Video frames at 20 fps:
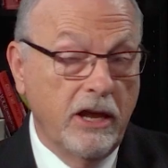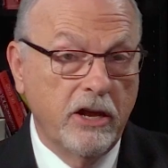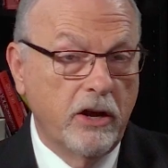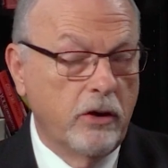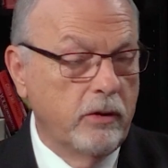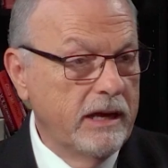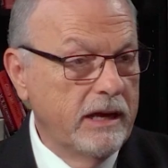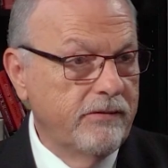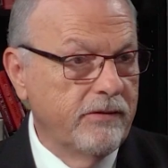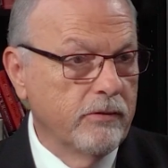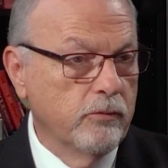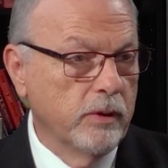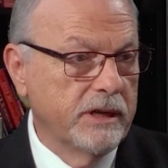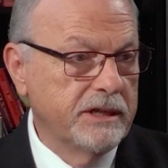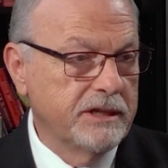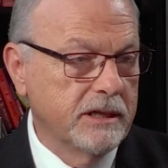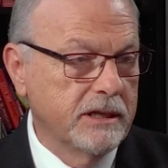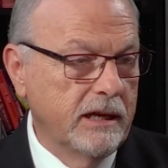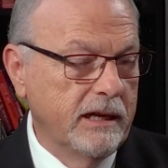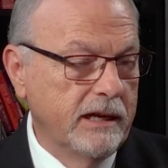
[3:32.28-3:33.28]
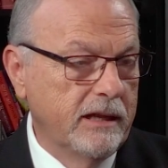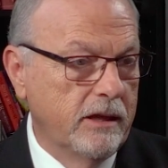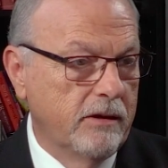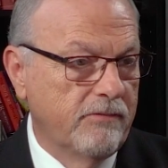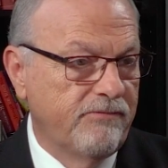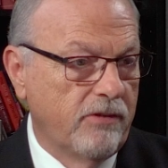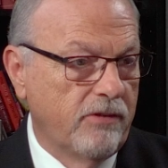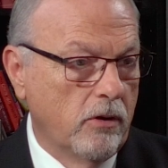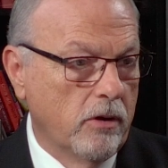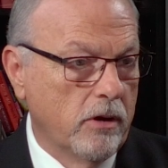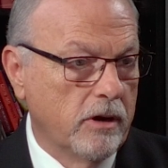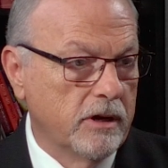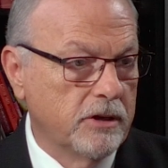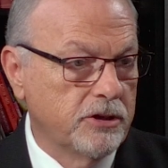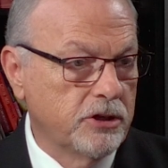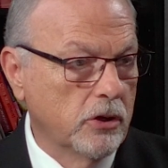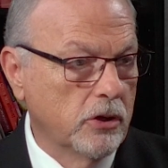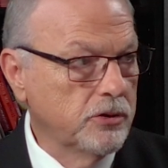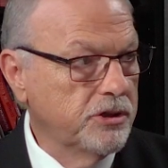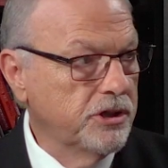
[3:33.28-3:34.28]
Even recently, the Florida
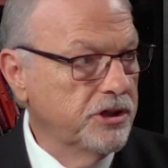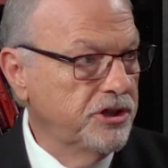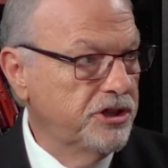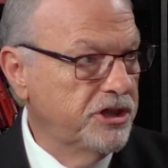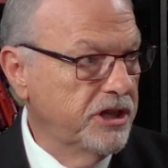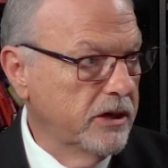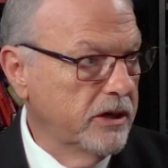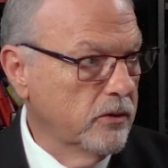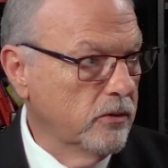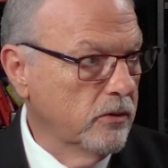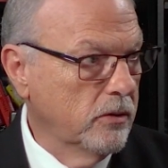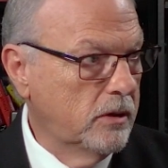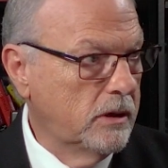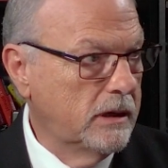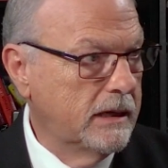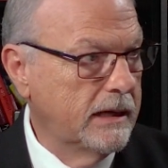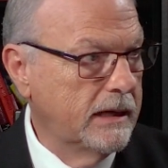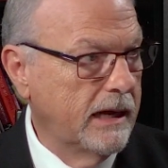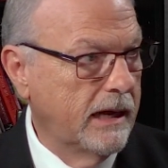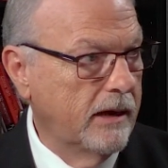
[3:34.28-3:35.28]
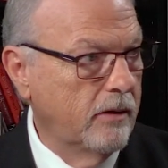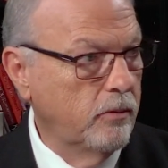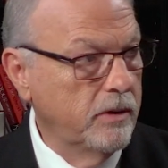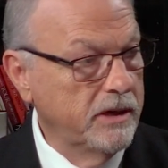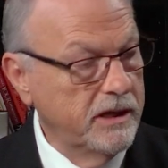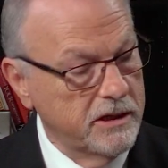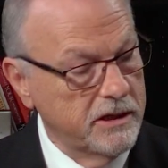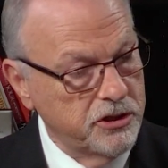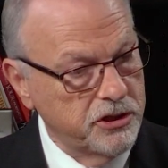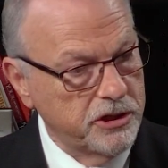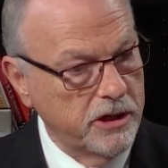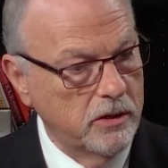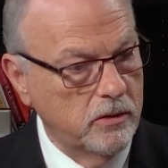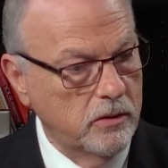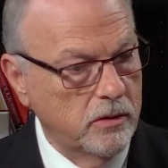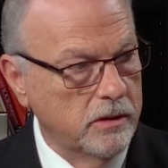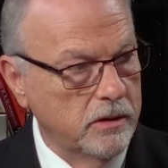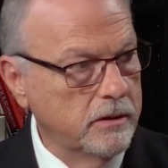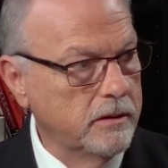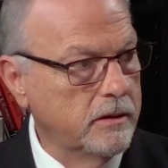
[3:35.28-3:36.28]
Surgeon General, we did a show
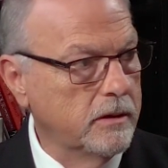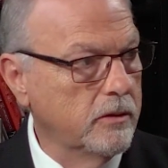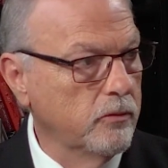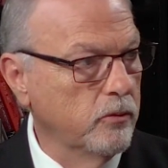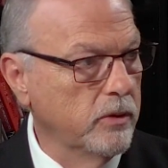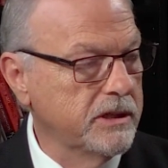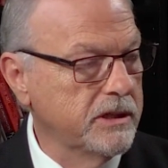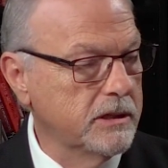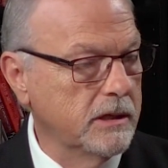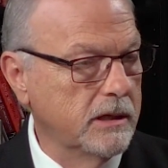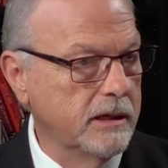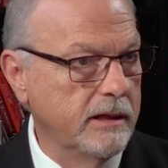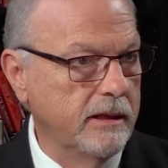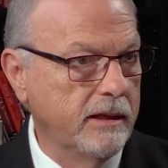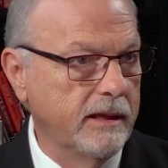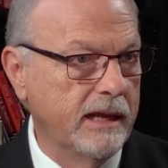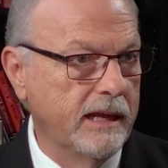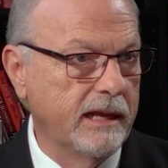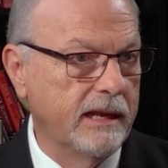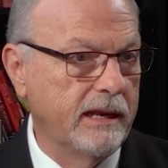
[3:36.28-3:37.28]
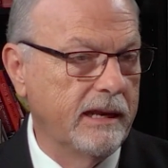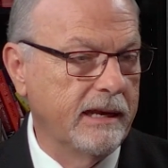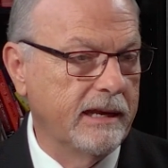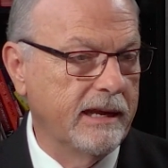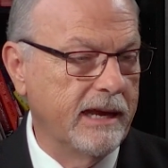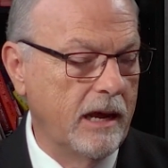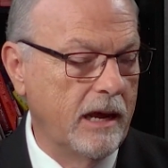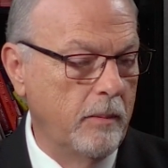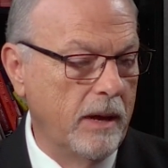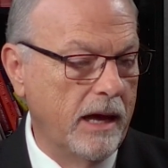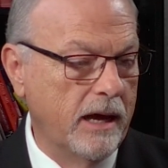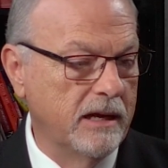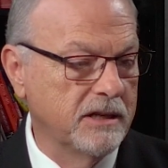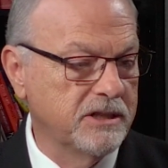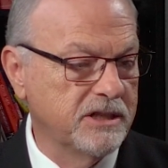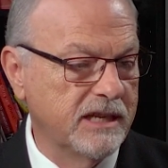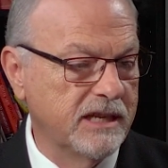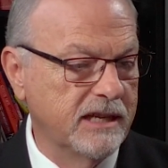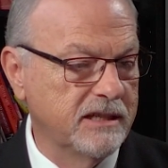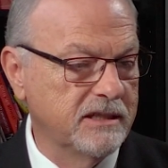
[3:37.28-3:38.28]
on recently that came out and it
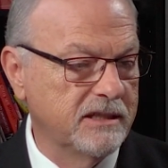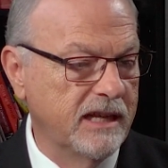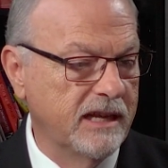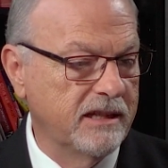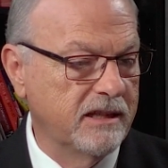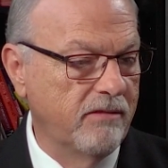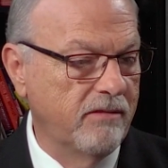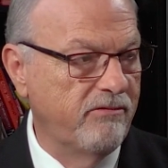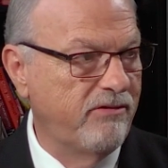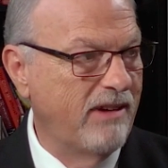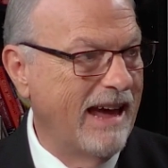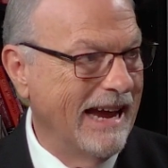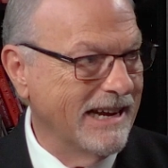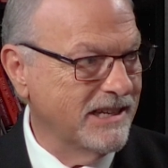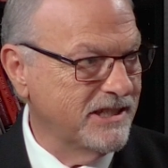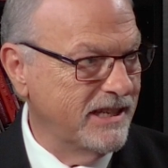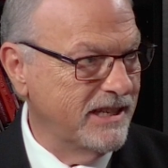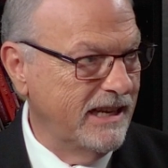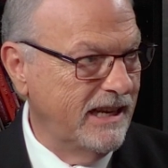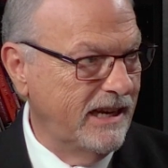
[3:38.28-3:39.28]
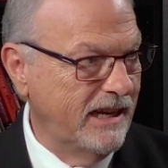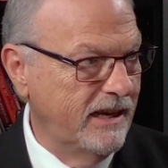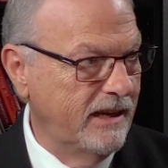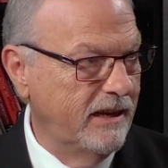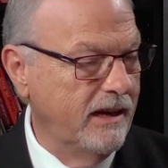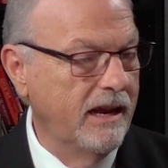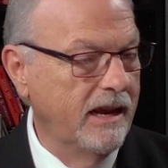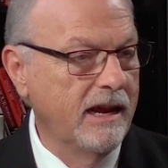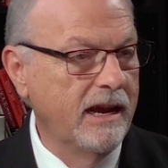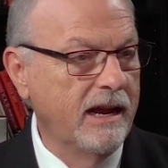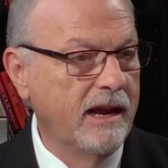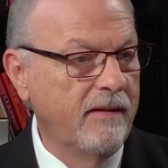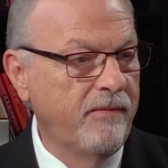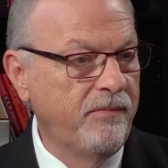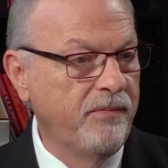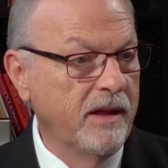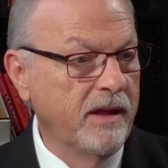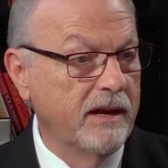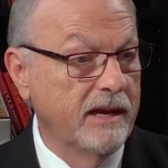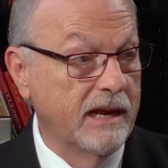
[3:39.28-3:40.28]
says that the vaccine,
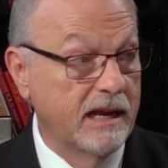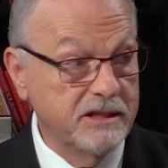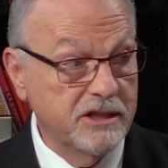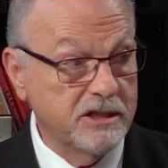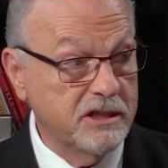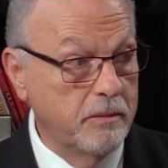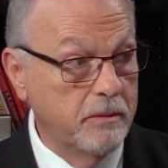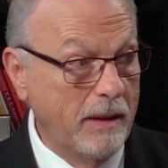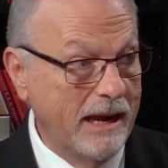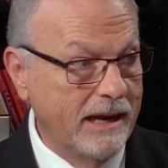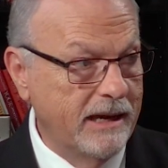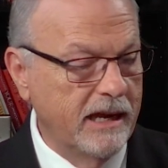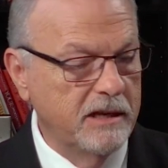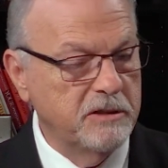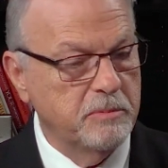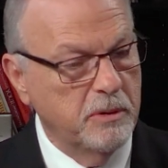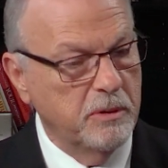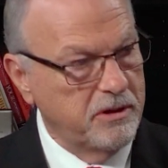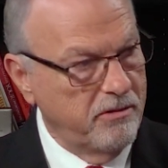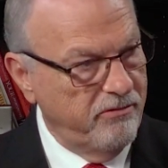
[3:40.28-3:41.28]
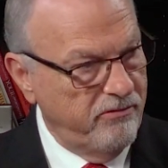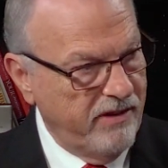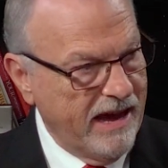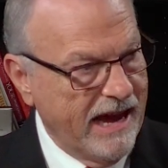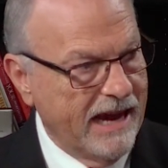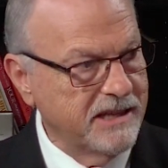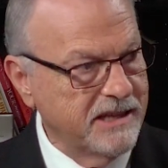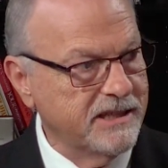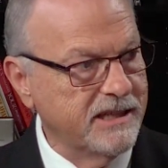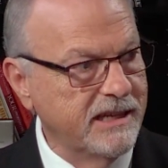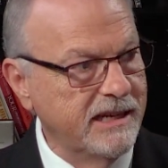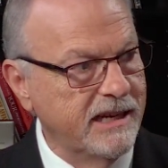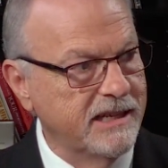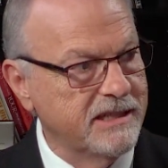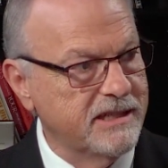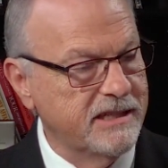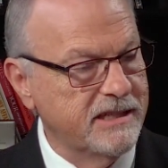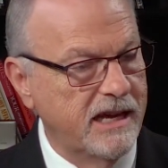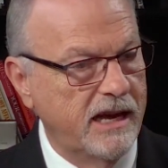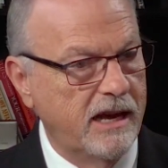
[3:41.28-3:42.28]
not just the mandates, but the vaccine
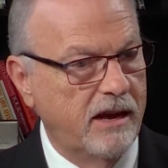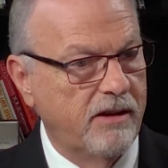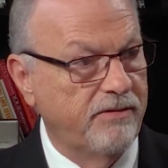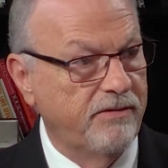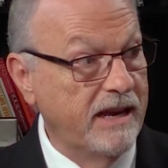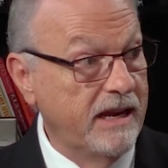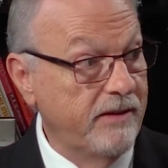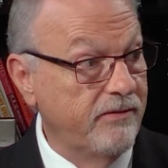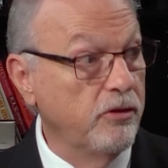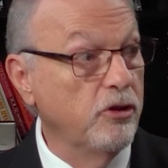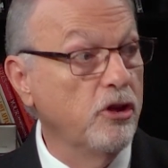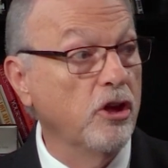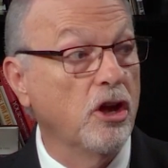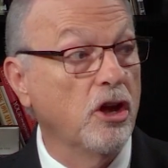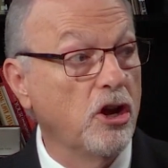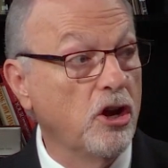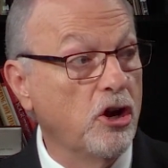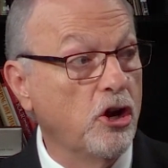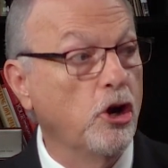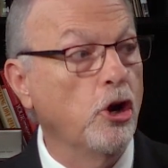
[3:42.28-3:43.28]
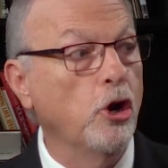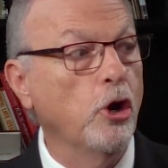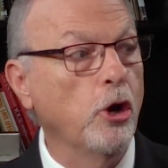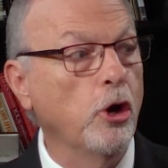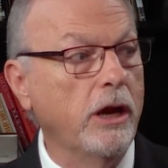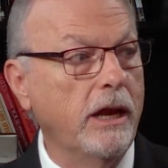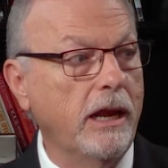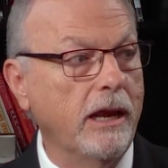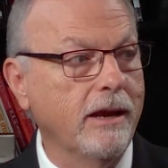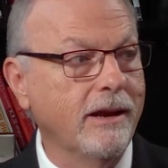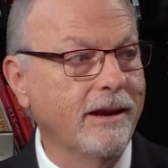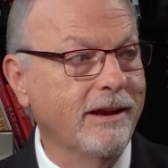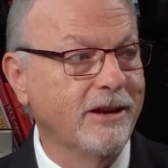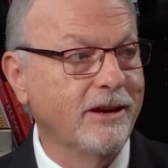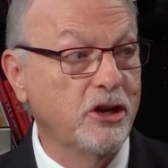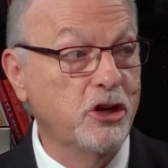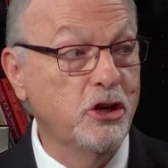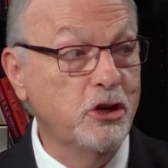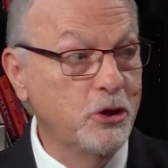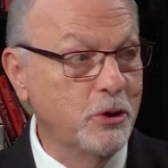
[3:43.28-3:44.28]
itself, even the current
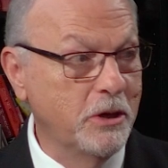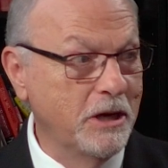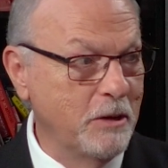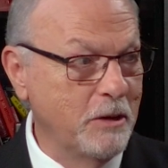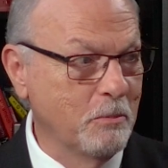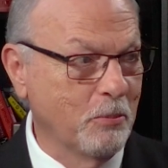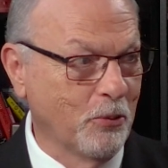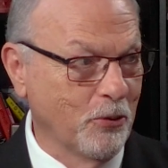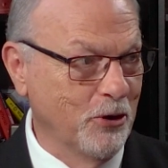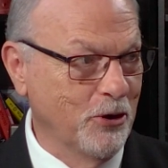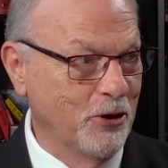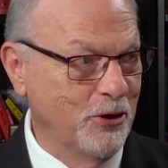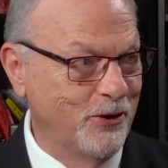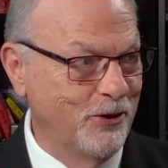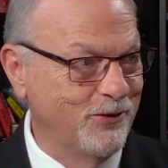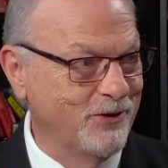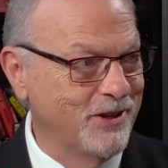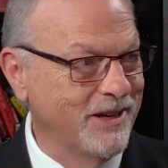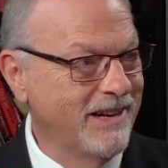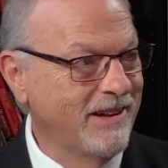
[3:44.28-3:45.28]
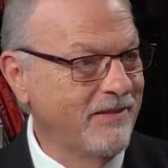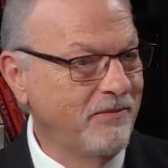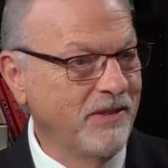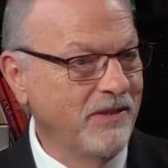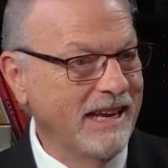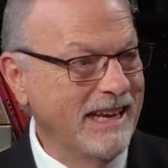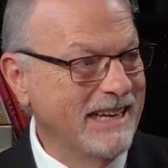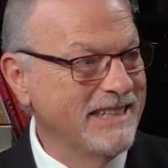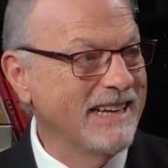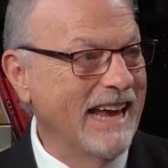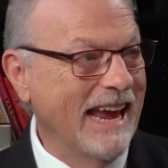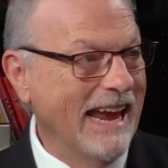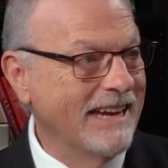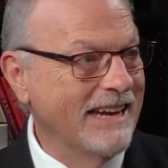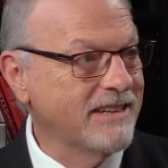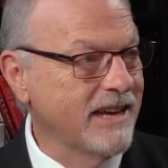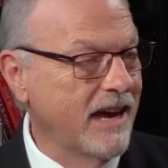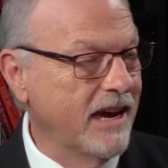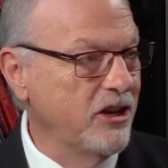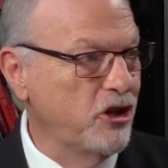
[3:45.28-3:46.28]
new and improved, is
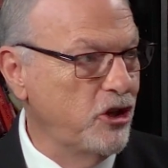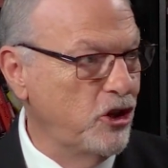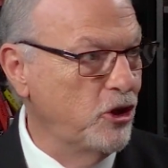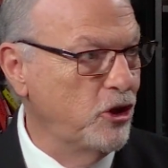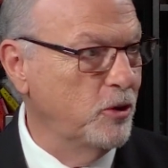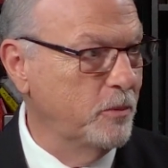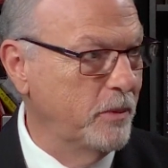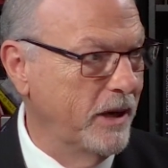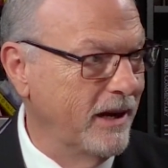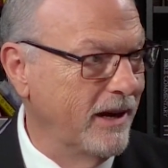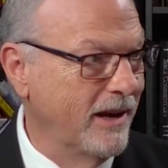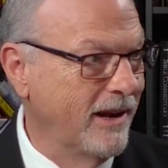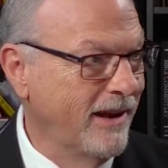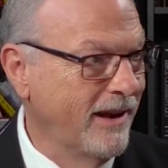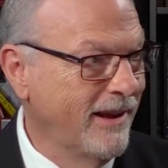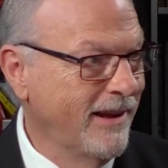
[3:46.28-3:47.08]
anti-human